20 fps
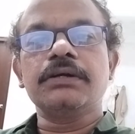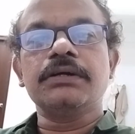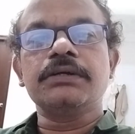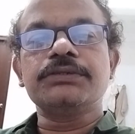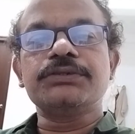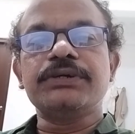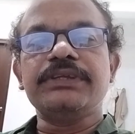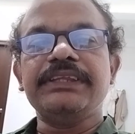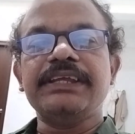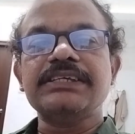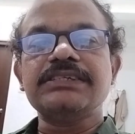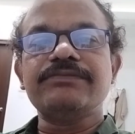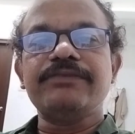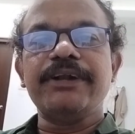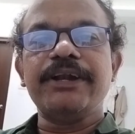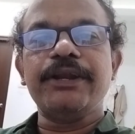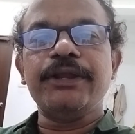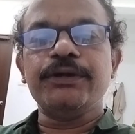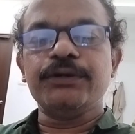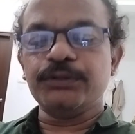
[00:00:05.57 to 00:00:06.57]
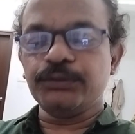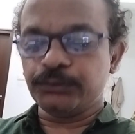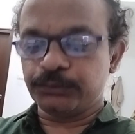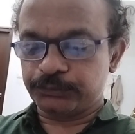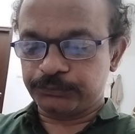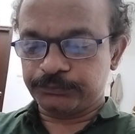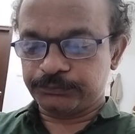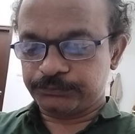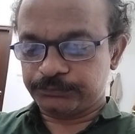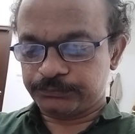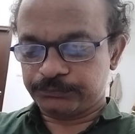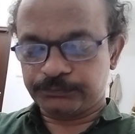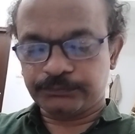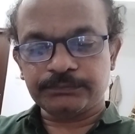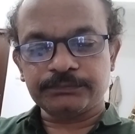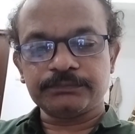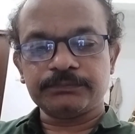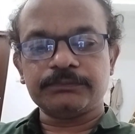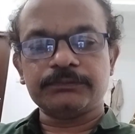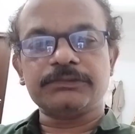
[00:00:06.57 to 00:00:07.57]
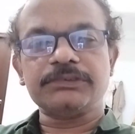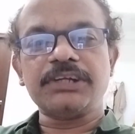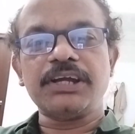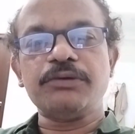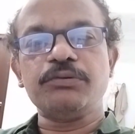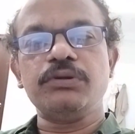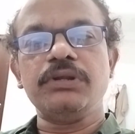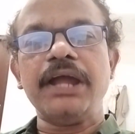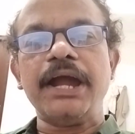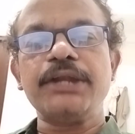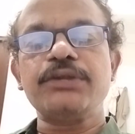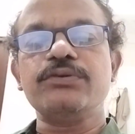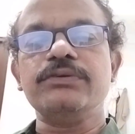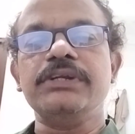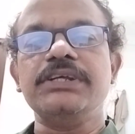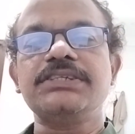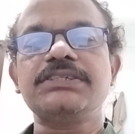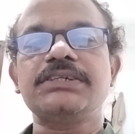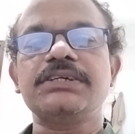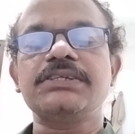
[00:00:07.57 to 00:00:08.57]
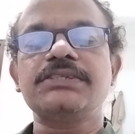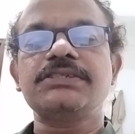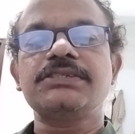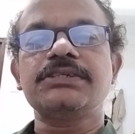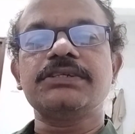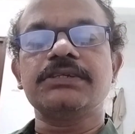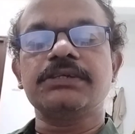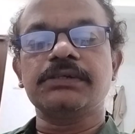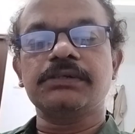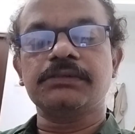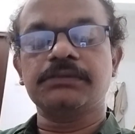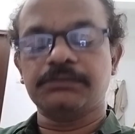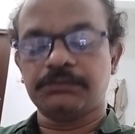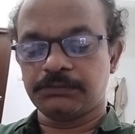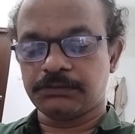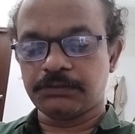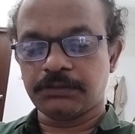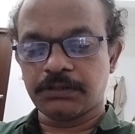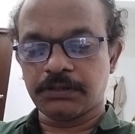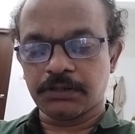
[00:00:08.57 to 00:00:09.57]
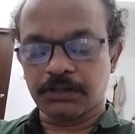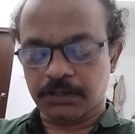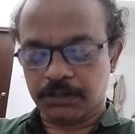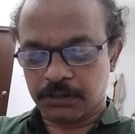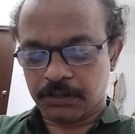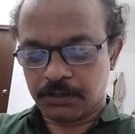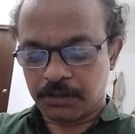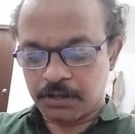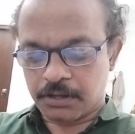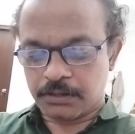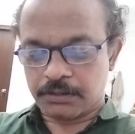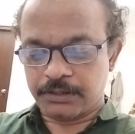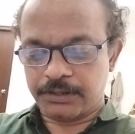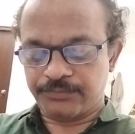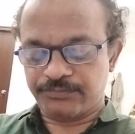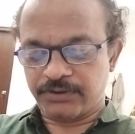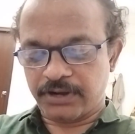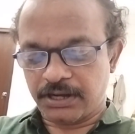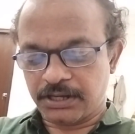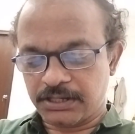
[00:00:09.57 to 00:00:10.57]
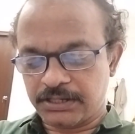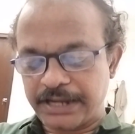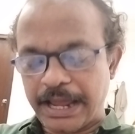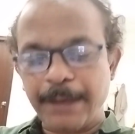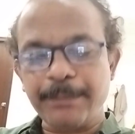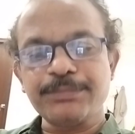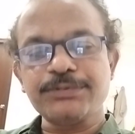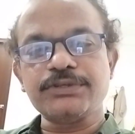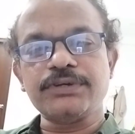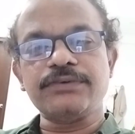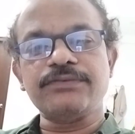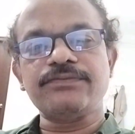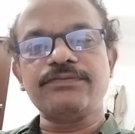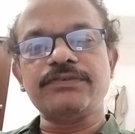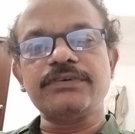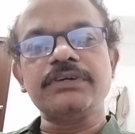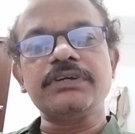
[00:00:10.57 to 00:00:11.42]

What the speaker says: So in this video, I would like to discuss different types of